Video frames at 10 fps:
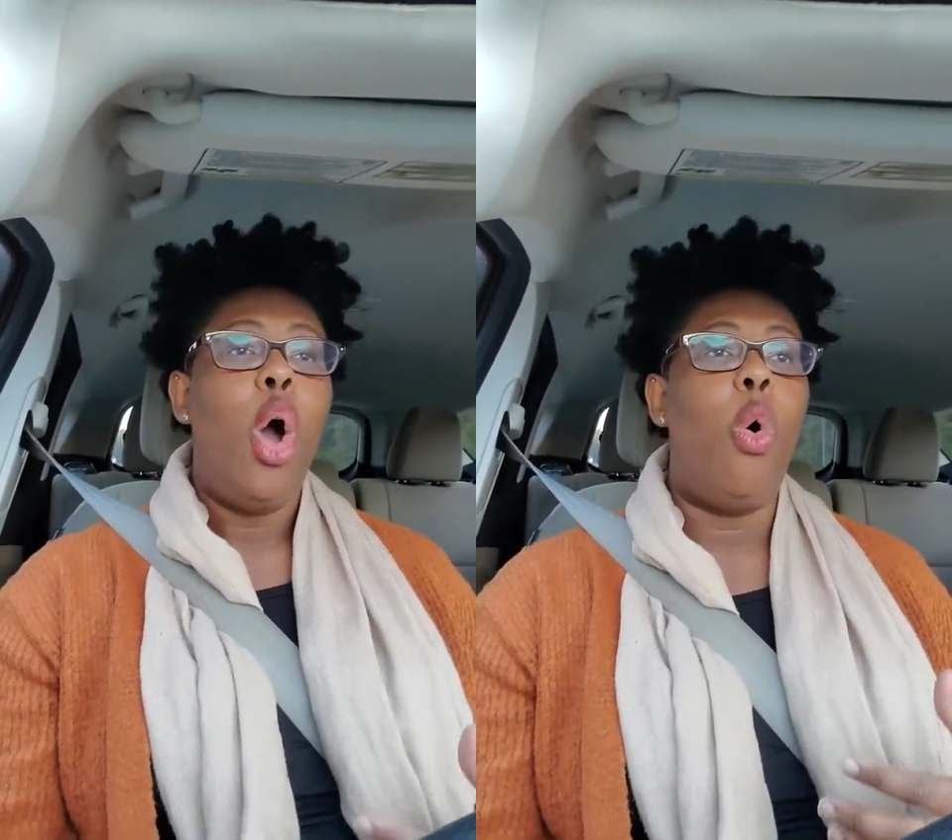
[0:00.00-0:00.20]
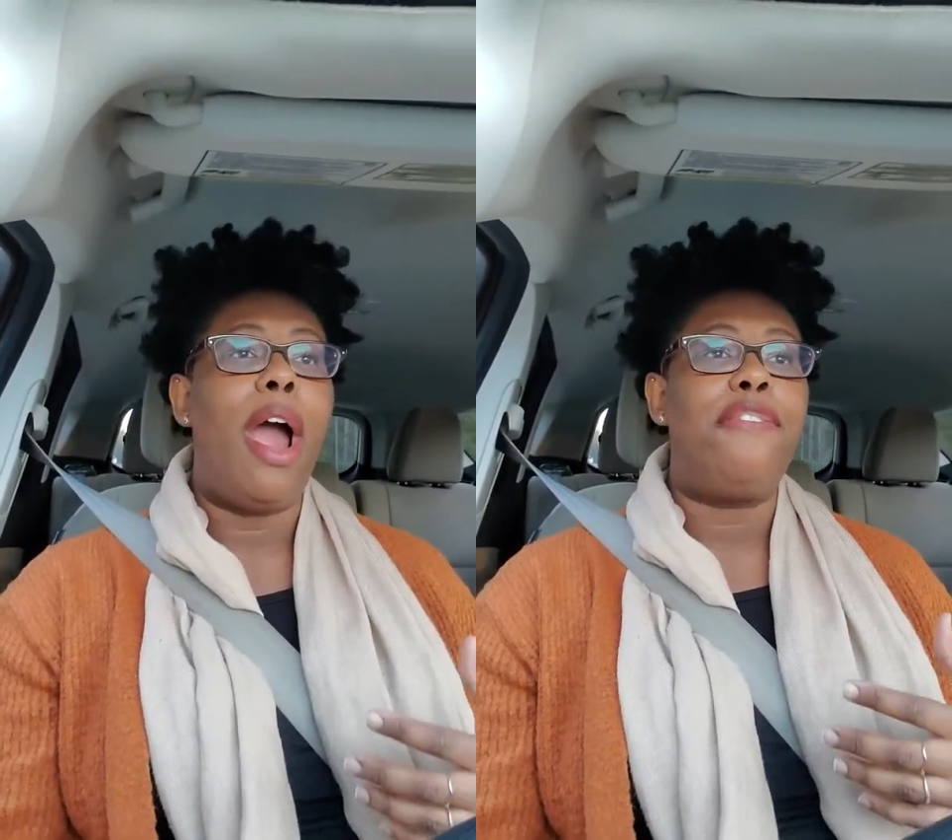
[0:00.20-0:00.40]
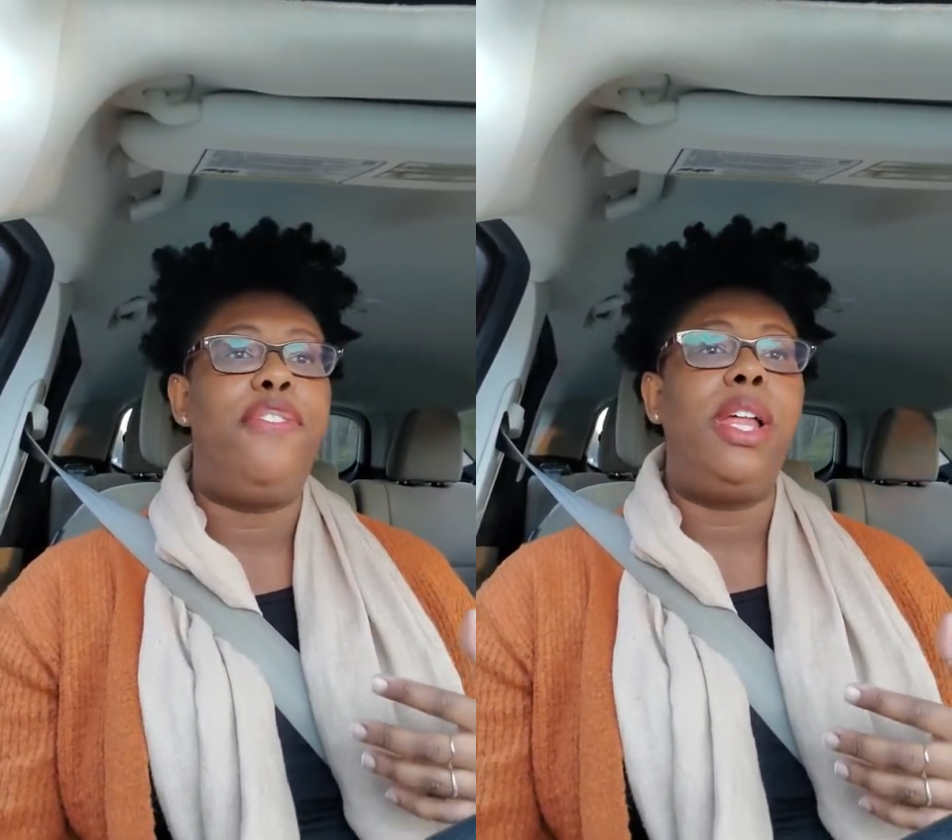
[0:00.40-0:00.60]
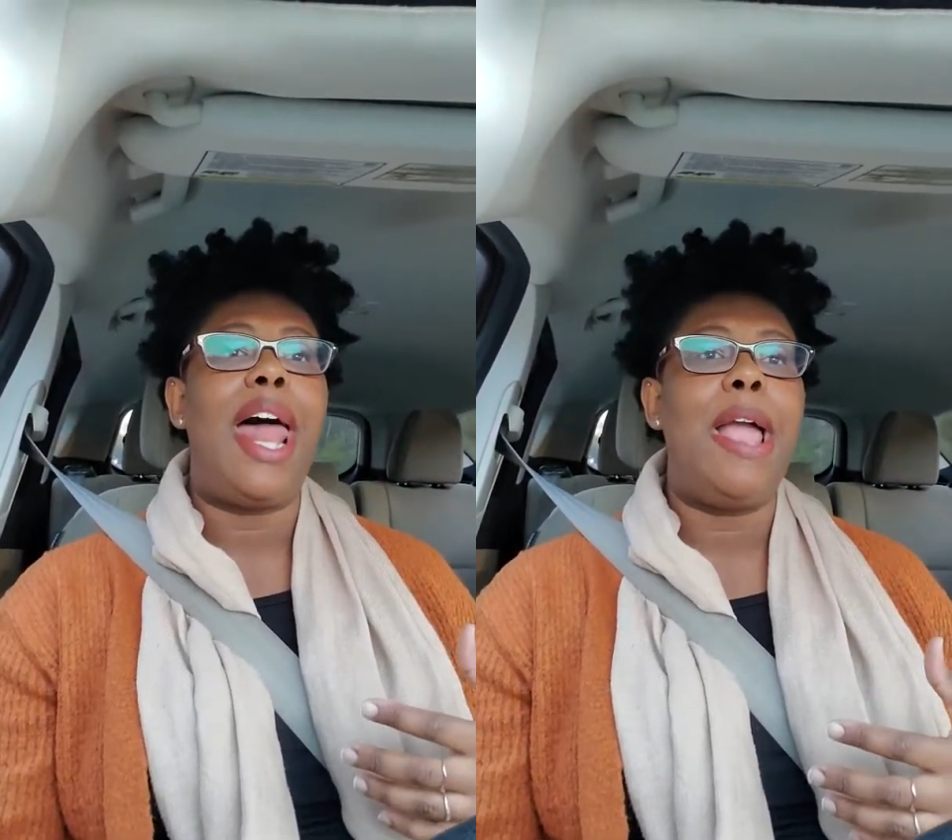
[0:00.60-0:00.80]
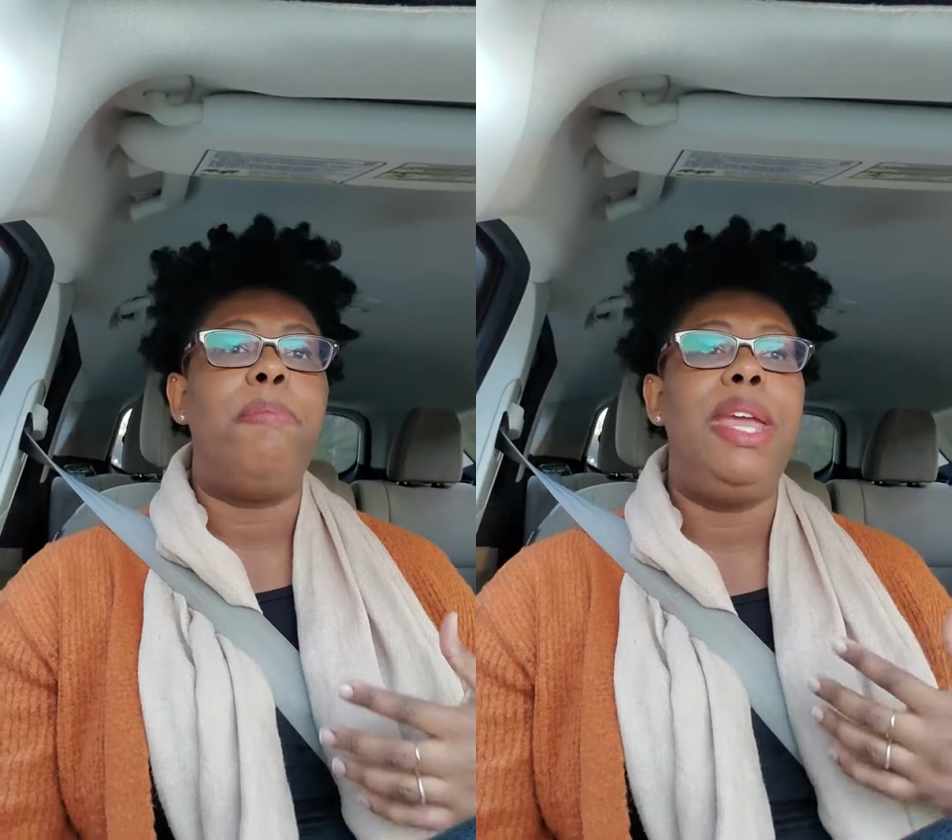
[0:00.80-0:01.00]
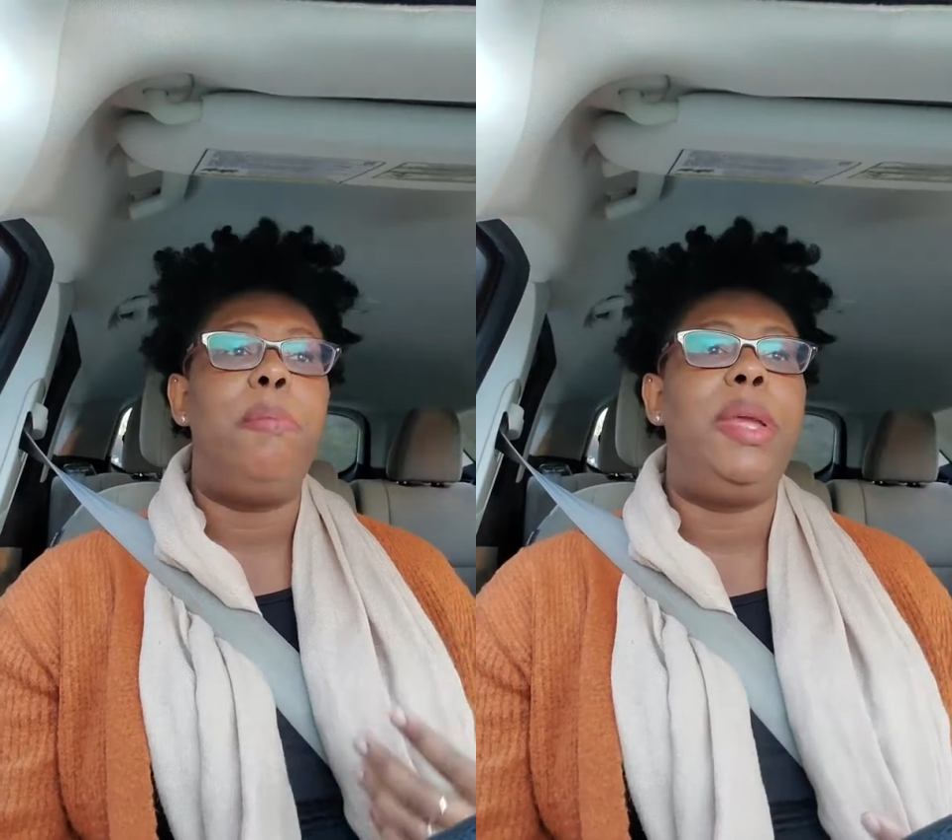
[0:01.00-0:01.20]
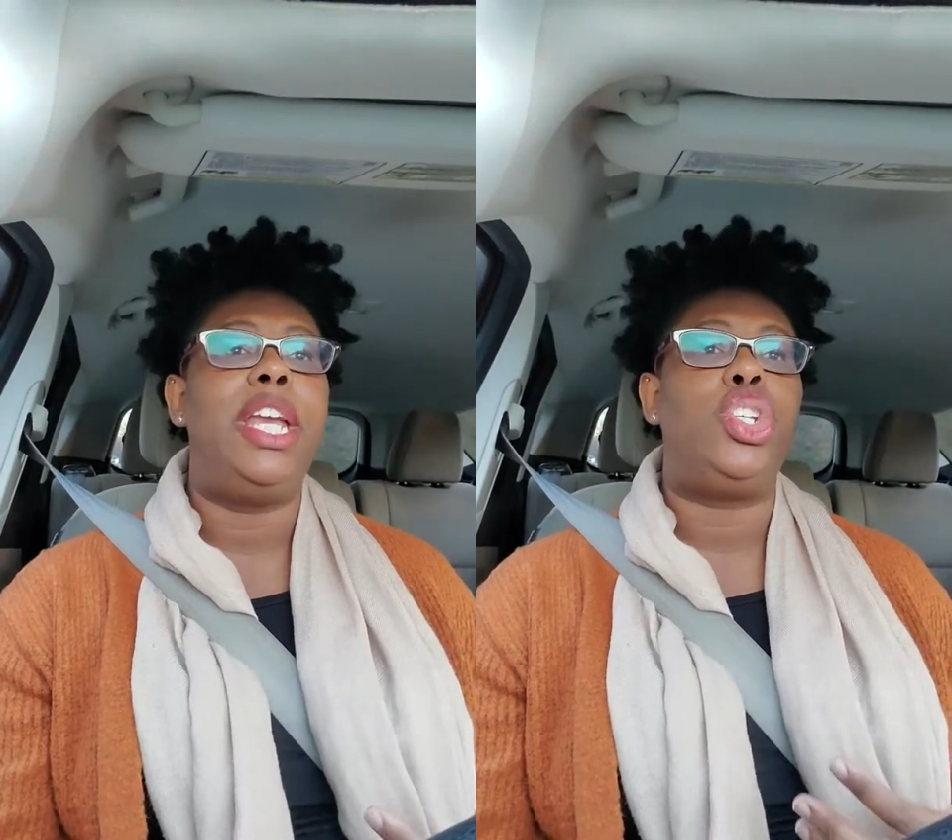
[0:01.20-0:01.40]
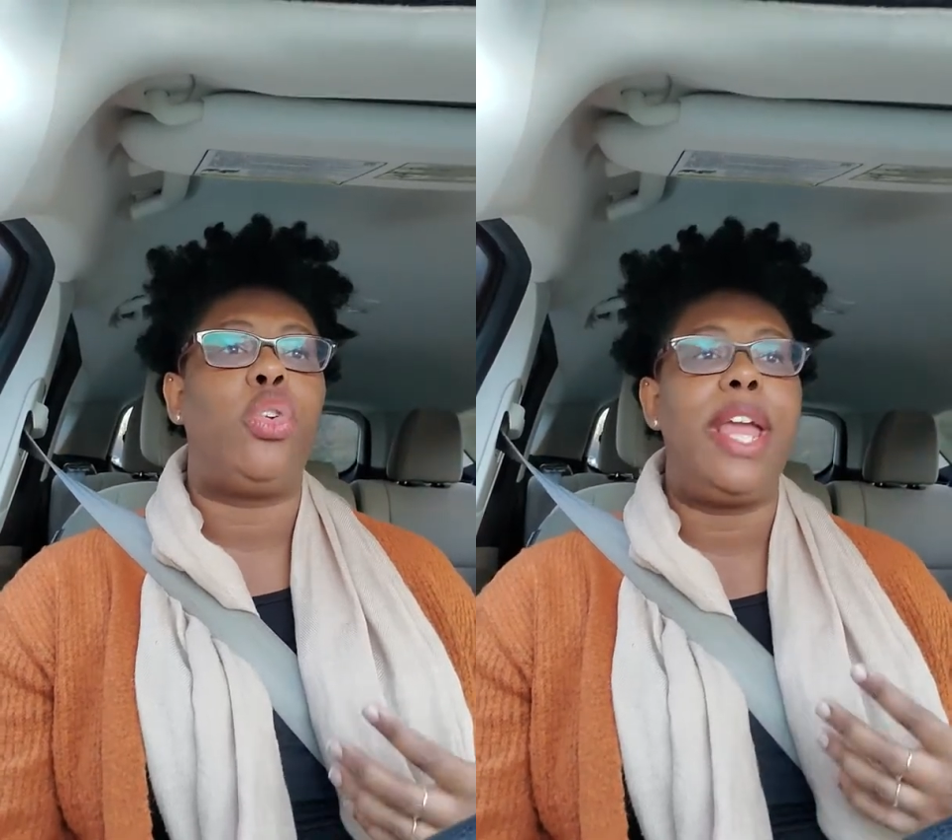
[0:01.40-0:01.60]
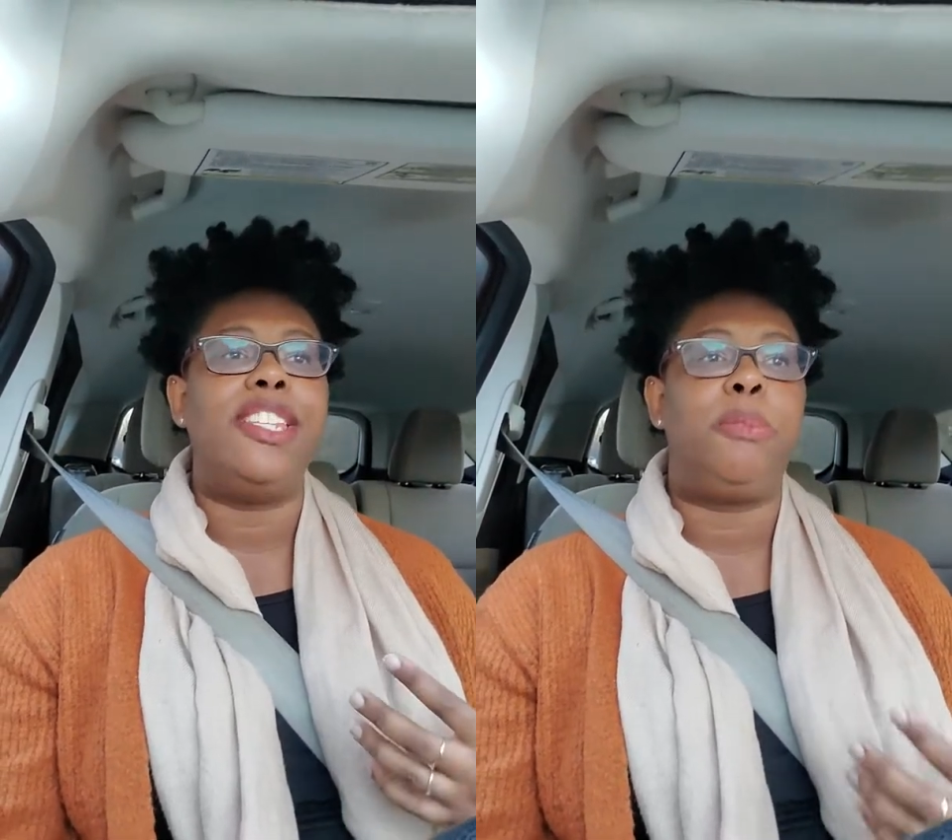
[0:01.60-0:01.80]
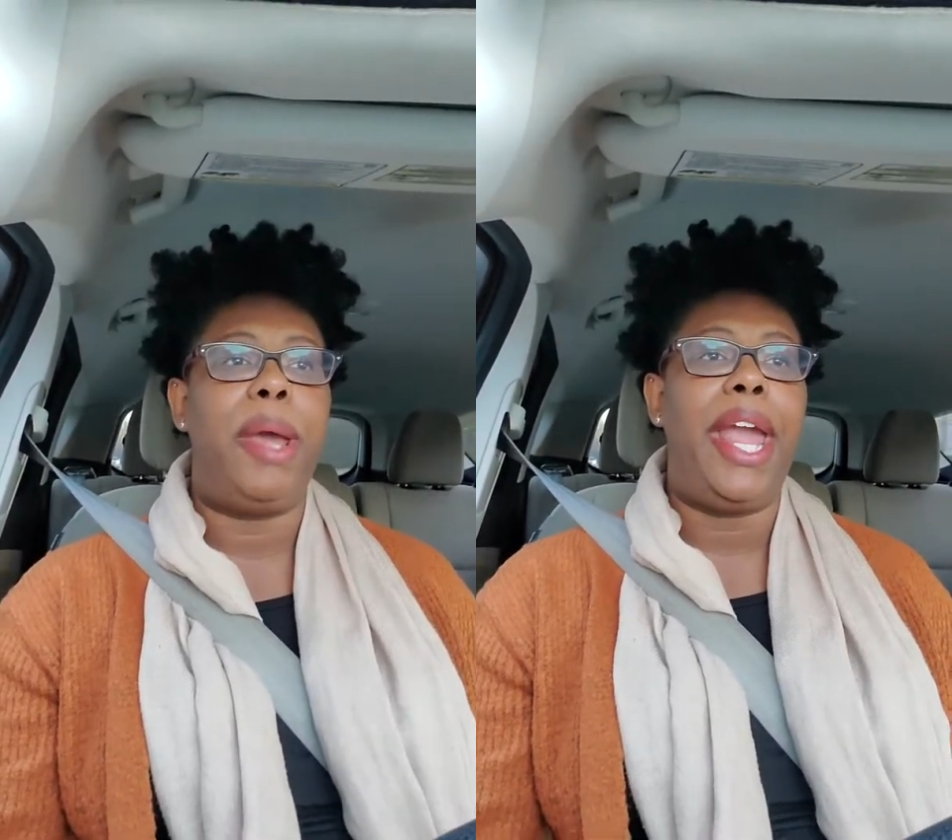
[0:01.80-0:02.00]
or I feel like me being
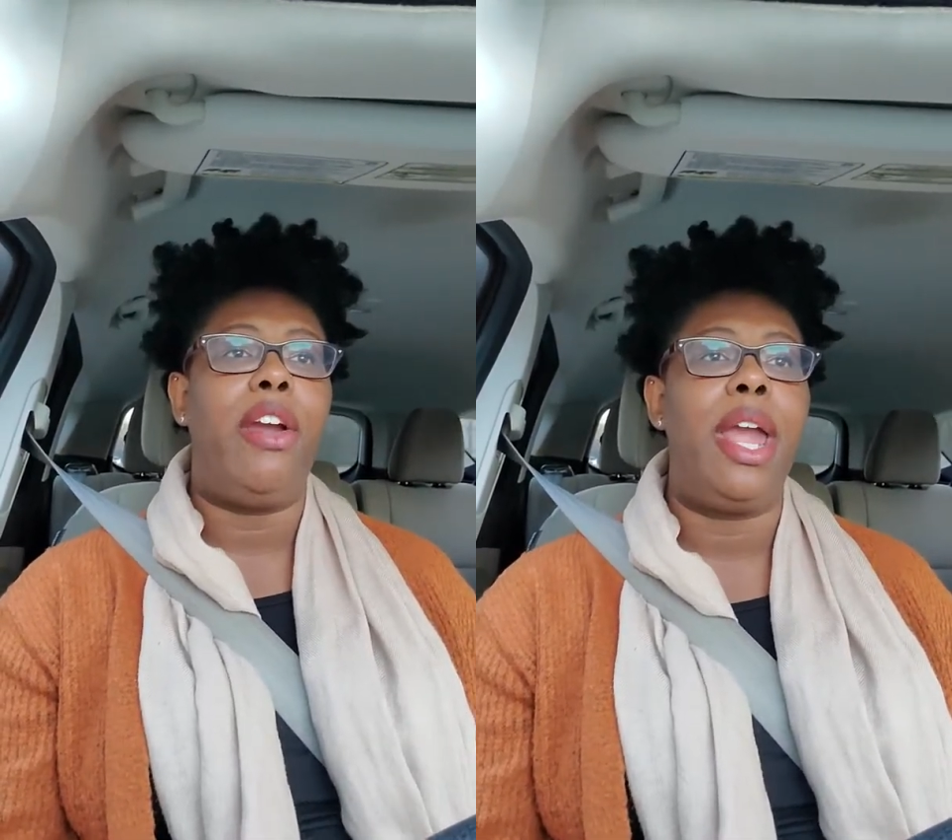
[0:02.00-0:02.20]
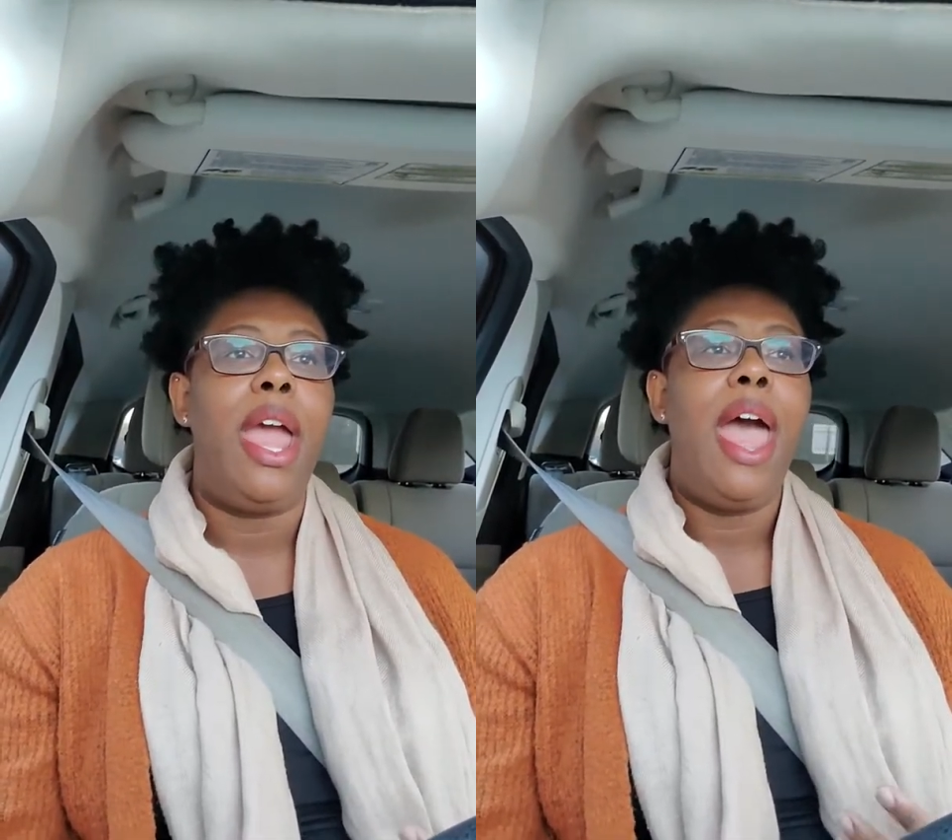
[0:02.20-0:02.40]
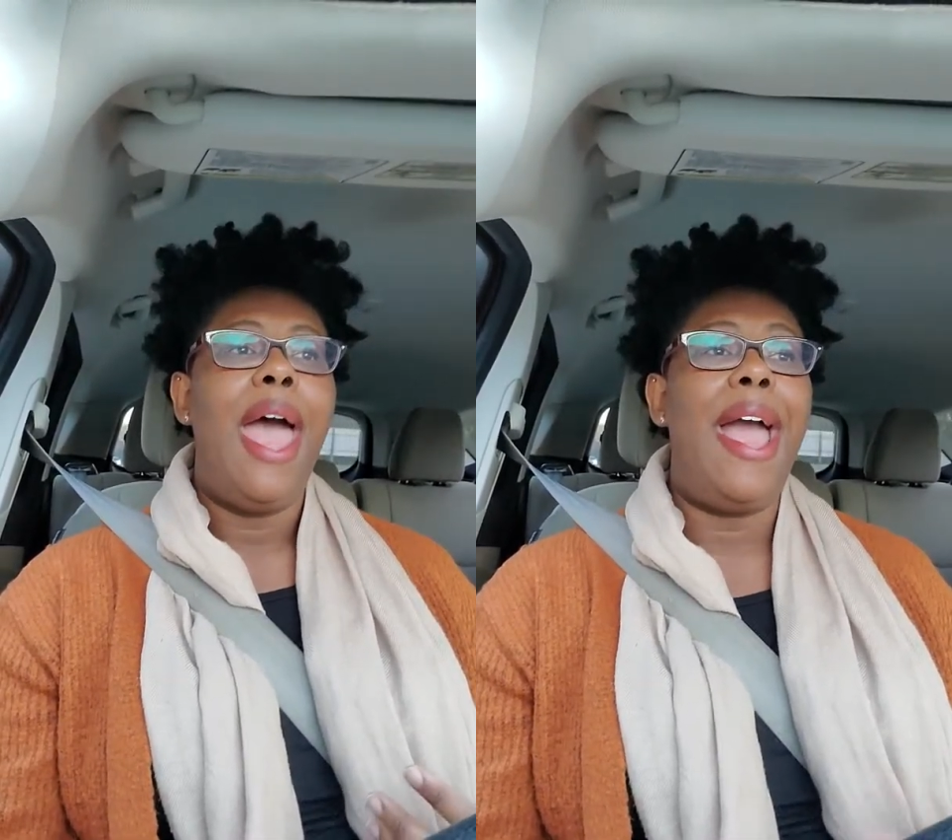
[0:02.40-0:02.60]
transparent